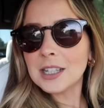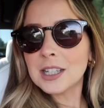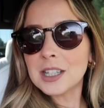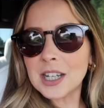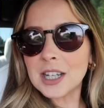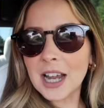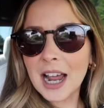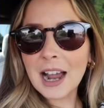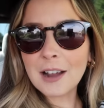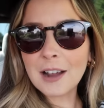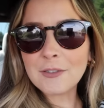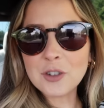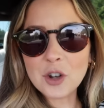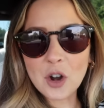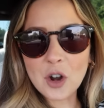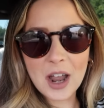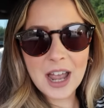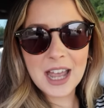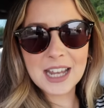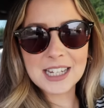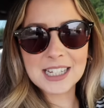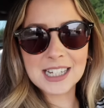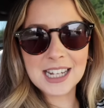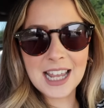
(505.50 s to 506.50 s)
to have your
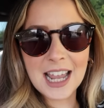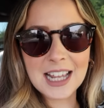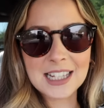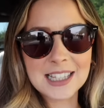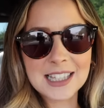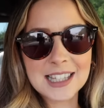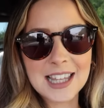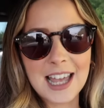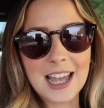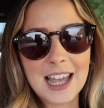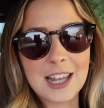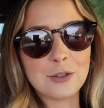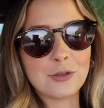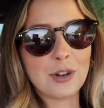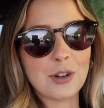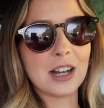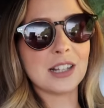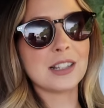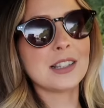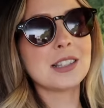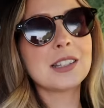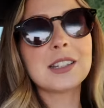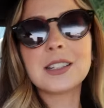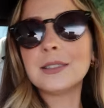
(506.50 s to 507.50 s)
head against the
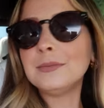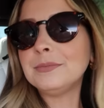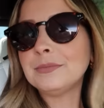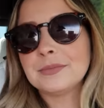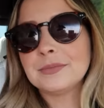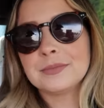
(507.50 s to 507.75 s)
headrest?